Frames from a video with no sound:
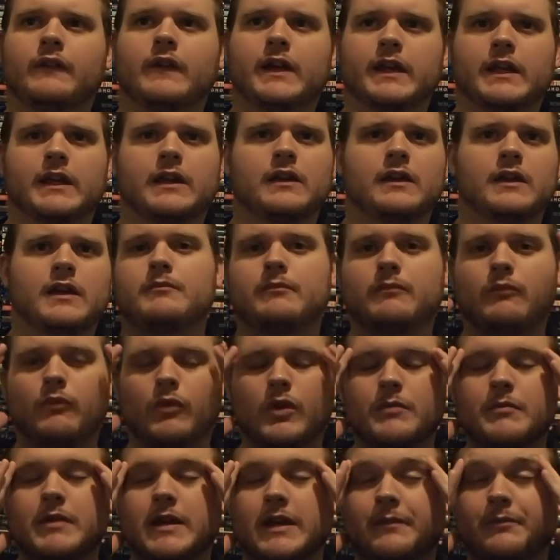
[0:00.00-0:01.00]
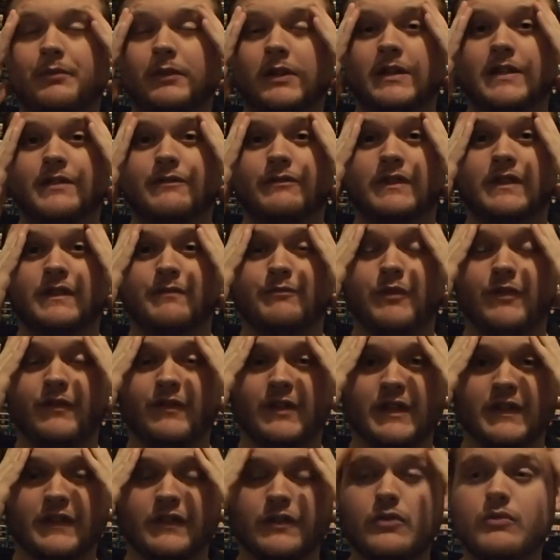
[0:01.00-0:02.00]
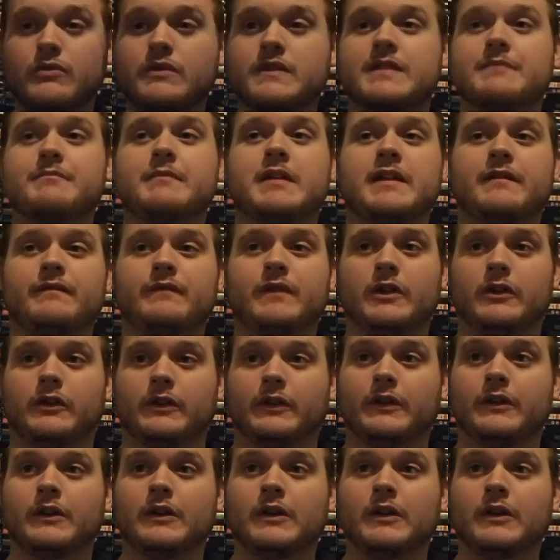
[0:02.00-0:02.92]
Like, one of my complaints with this movie is, who is the main villain?